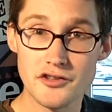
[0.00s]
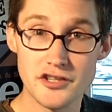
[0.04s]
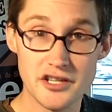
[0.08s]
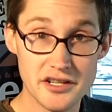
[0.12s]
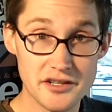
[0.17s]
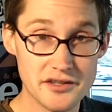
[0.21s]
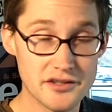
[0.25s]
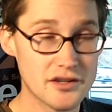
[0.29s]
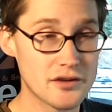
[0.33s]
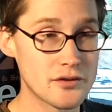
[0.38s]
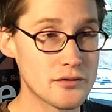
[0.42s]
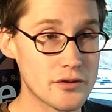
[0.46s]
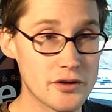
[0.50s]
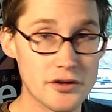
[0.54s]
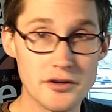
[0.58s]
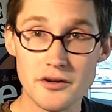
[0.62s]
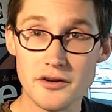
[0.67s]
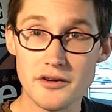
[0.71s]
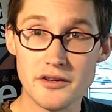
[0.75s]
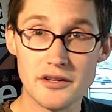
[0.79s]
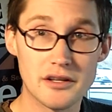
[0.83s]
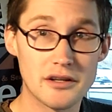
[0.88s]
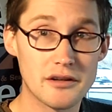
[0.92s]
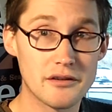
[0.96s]
just in
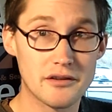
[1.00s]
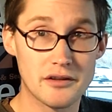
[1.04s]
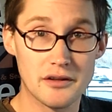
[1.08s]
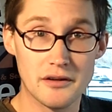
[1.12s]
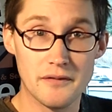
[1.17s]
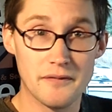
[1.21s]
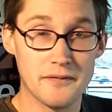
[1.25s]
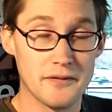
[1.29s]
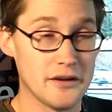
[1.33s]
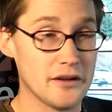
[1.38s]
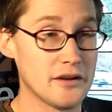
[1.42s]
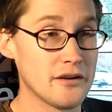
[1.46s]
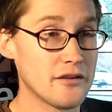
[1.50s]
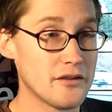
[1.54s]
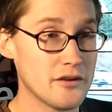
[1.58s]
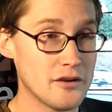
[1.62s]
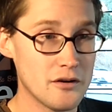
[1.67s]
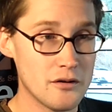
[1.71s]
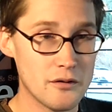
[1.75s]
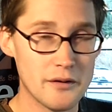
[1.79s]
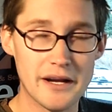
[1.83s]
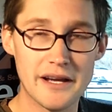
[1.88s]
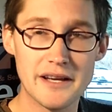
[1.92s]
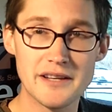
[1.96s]
order to fund the
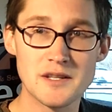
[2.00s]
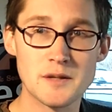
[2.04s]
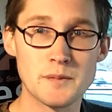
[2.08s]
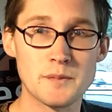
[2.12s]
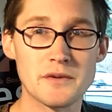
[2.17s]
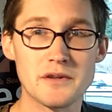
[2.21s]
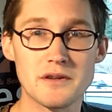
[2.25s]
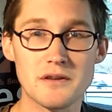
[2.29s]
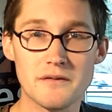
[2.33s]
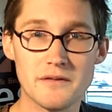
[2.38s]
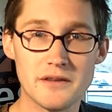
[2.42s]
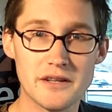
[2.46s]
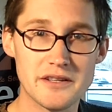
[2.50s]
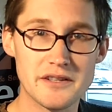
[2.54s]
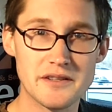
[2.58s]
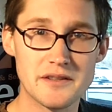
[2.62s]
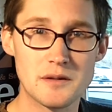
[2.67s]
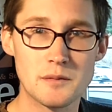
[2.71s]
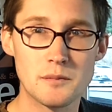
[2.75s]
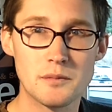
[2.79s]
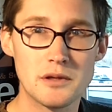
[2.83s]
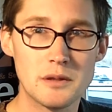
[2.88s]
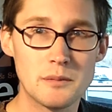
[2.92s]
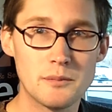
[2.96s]
harassment of
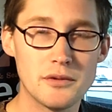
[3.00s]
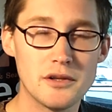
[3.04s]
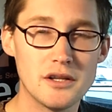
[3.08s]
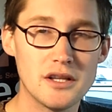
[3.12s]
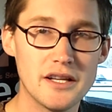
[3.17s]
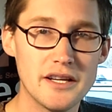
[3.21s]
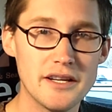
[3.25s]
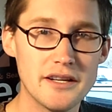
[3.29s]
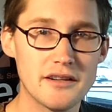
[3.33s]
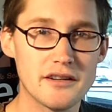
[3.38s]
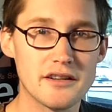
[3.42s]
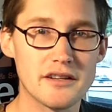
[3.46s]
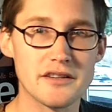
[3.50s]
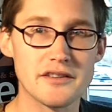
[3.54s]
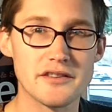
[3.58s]
us and people like